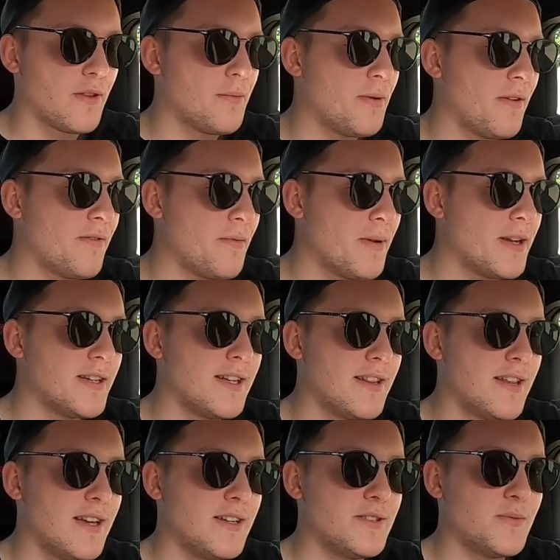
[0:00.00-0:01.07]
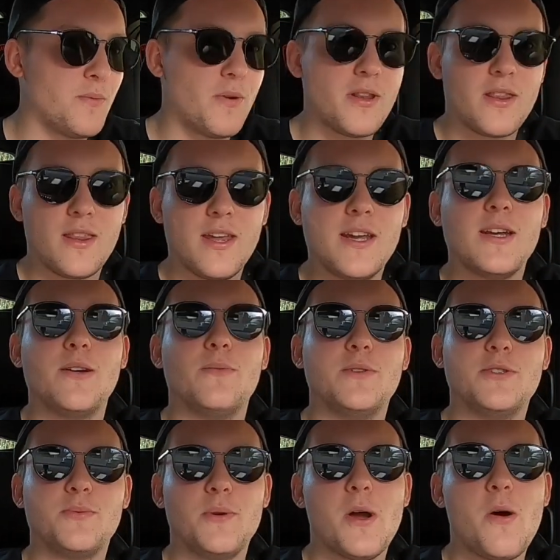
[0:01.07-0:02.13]
the Performante, there's one thing
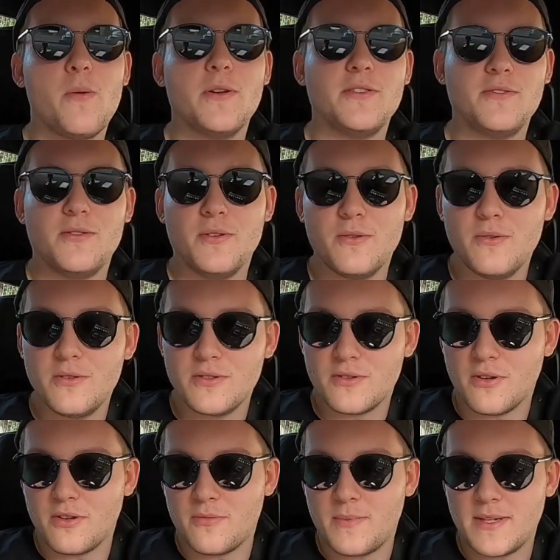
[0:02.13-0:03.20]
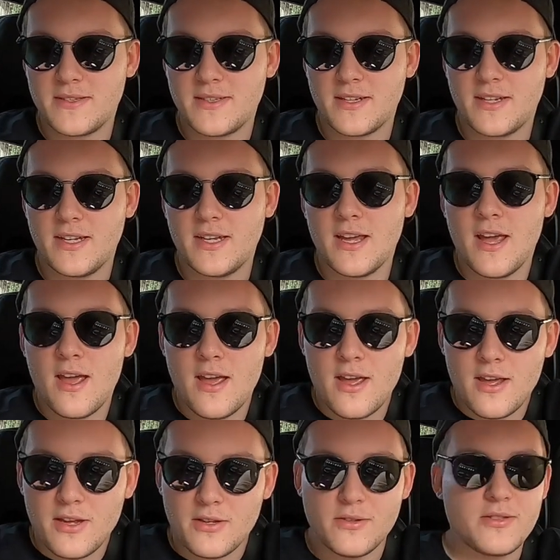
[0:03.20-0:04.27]
which we always do. So it's basically
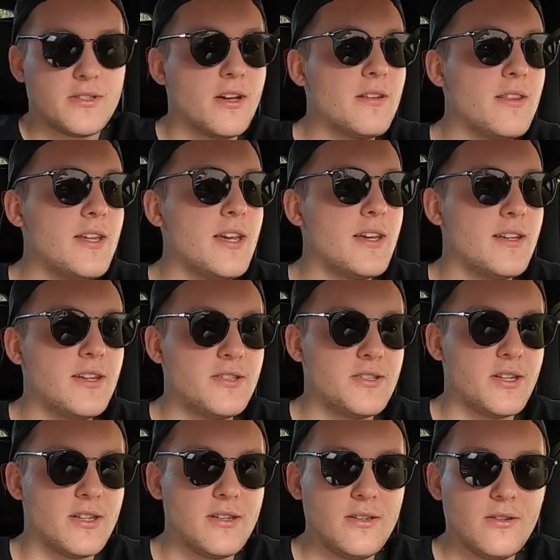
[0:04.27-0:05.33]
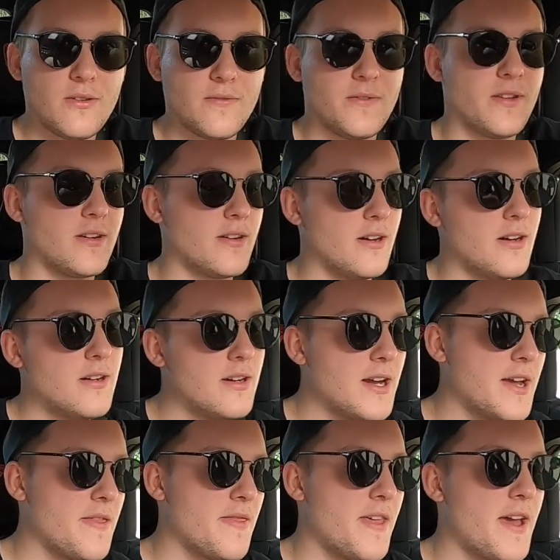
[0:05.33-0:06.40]
you start the ignition of the car,
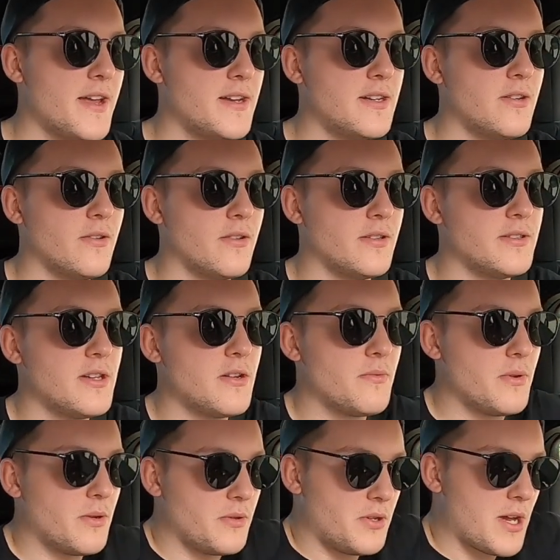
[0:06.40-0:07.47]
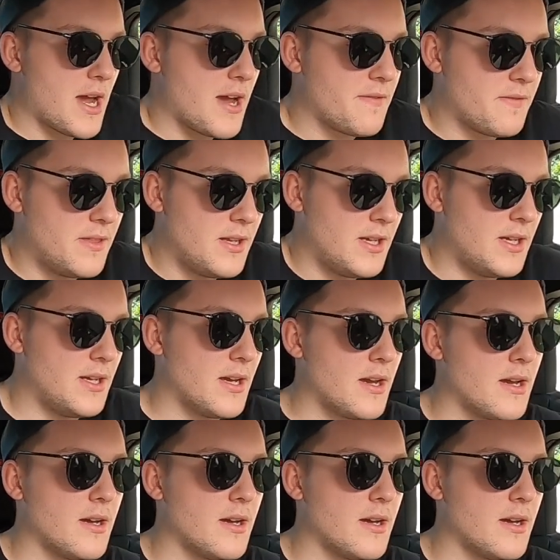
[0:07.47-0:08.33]
and then on the steering wheel you have the